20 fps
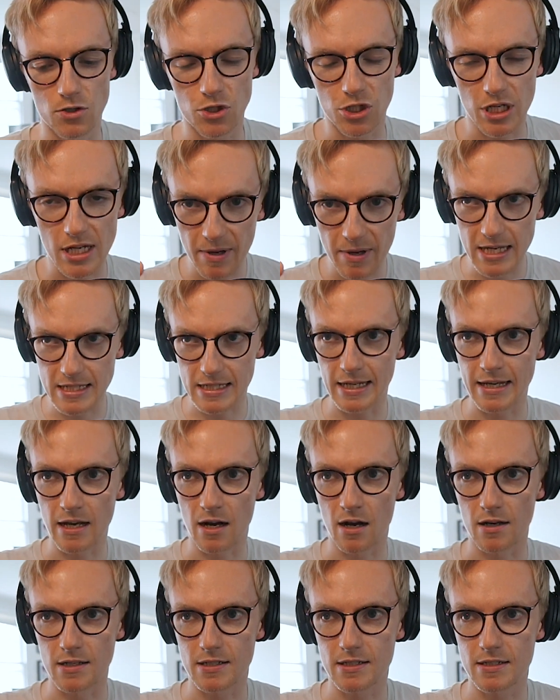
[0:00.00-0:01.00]
She basically
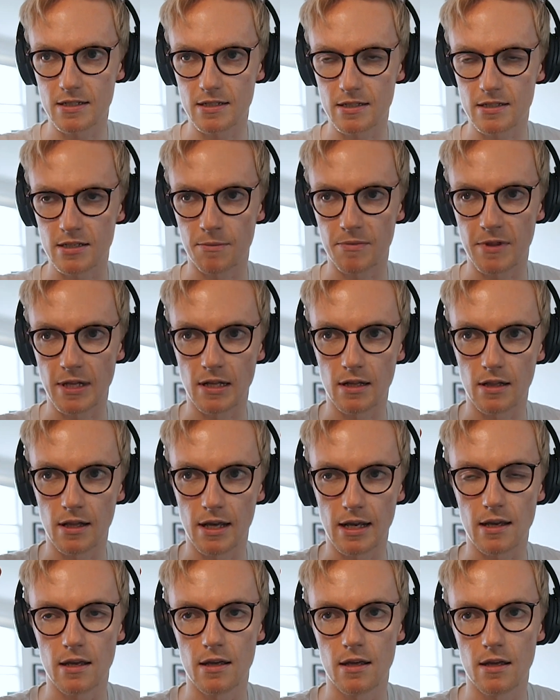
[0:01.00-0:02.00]
asks something
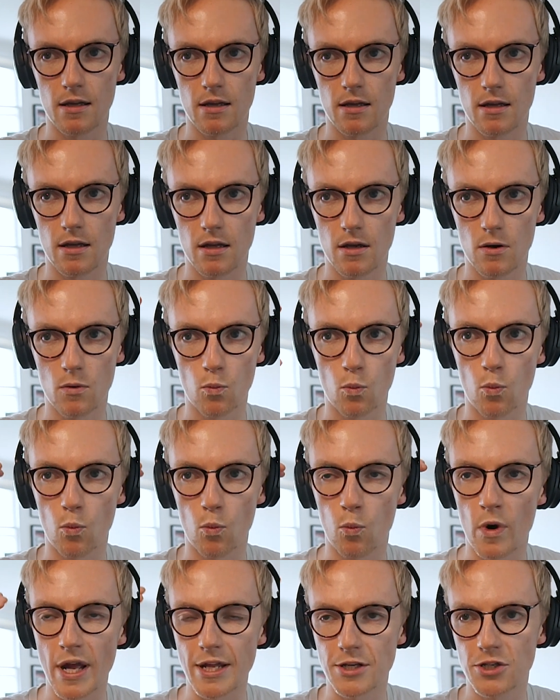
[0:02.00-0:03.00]
like,
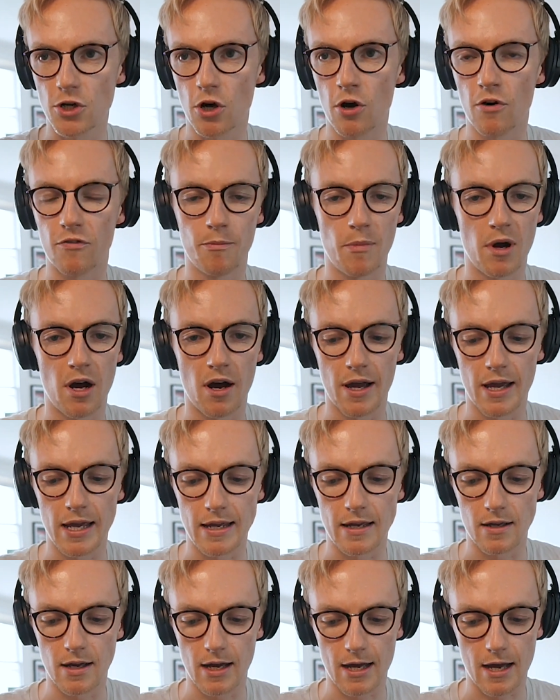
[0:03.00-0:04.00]
which of
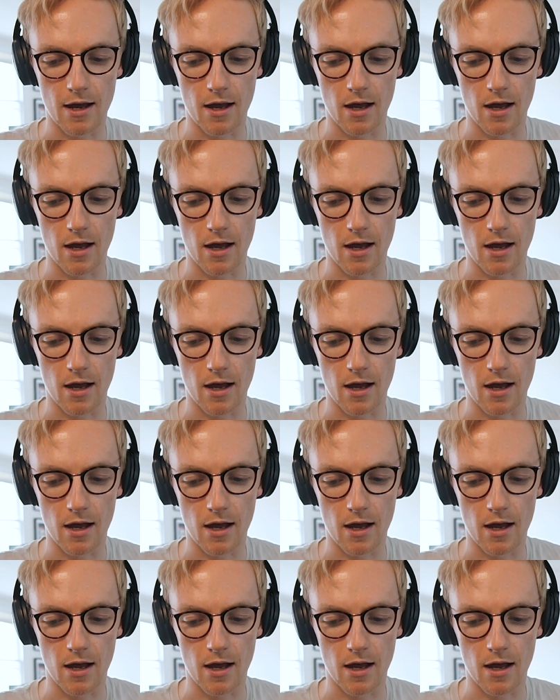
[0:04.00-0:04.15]
my